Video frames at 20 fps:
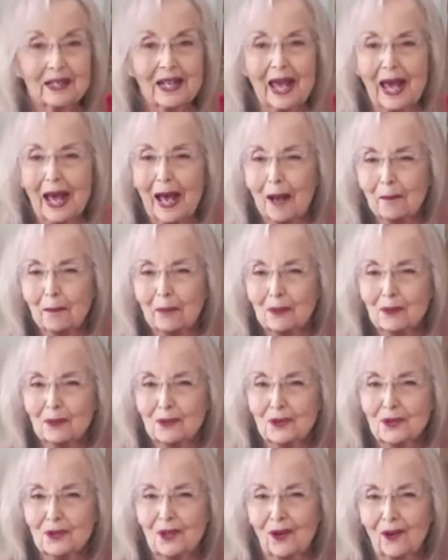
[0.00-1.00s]
apples
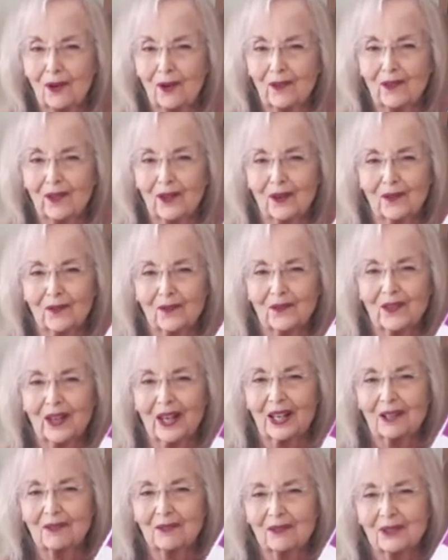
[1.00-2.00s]
are their
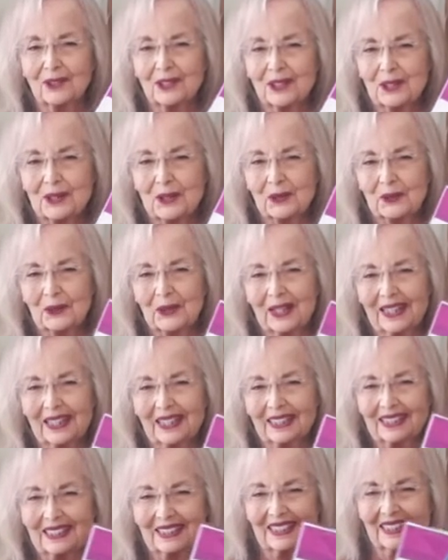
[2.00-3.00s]
favorite
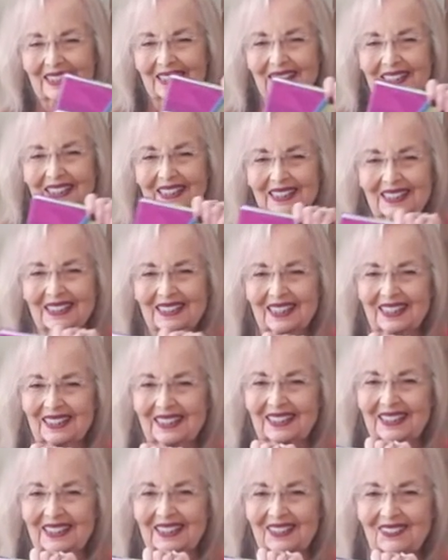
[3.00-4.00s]
treat. Isn't that
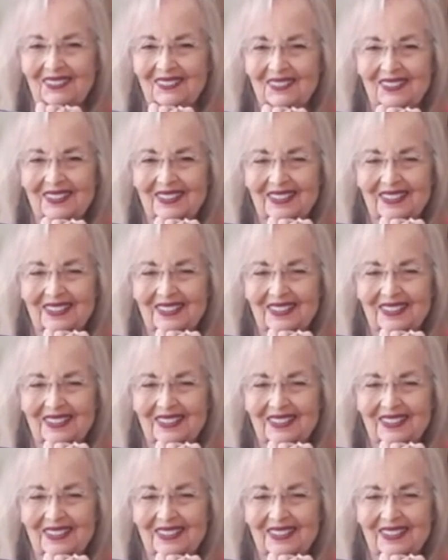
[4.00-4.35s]
cute?